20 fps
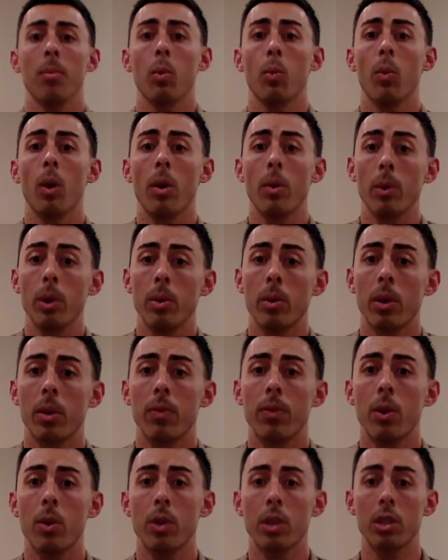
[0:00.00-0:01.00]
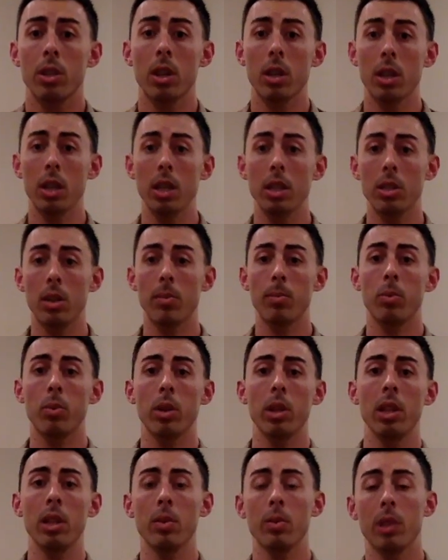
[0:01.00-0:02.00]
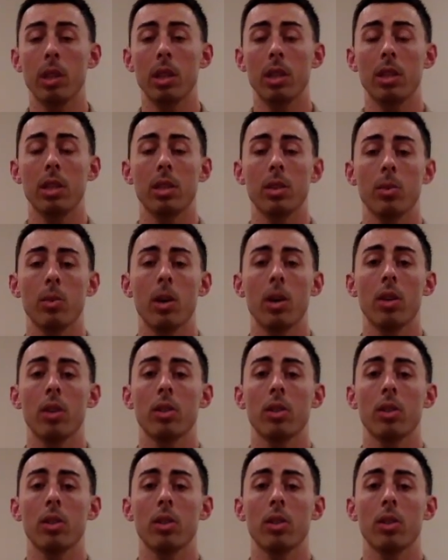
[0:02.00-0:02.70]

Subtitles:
What we want to focus on is our breathing with this as well.